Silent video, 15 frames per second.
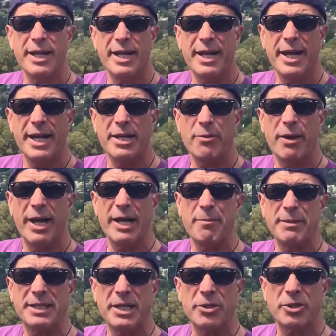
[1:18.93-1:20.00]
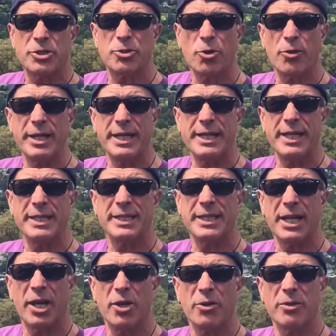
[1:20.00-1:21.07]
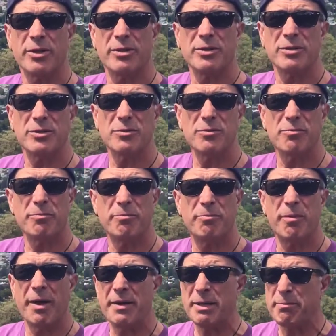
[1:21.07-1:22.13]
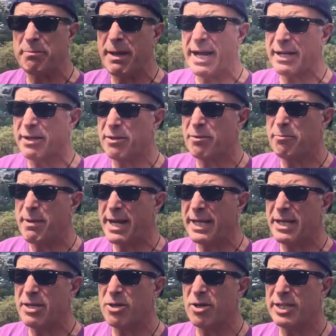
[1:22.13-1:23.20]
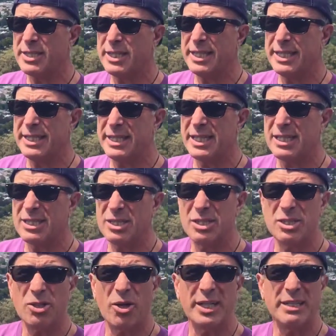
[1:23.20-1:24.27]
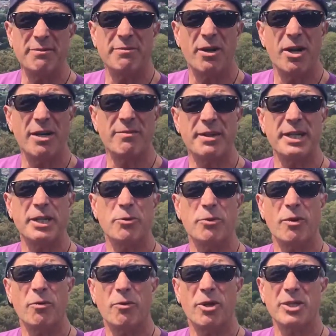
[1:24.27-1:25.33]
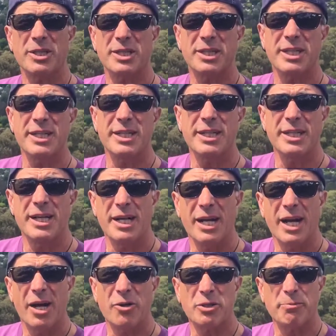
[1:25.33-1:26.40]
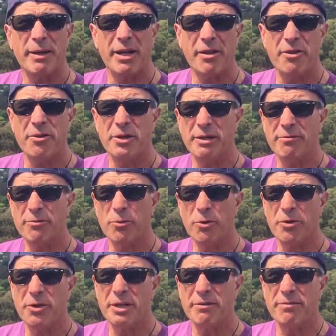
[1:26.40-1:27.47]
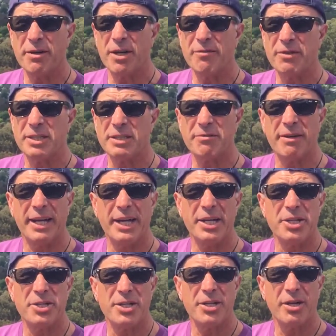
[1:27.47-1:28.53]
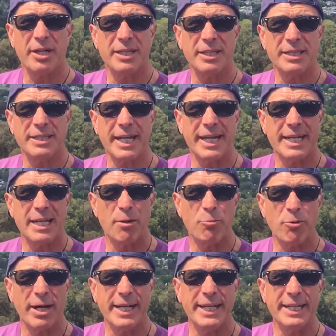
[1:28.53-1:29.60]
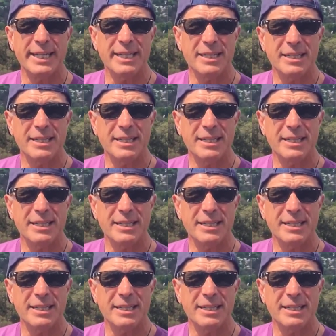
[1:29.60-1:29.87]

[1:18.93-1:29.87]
Anyway, let me tell you a story. Years ago, I think back in 1995, I think it was, I was about 35 years of age, and I'd taken up running,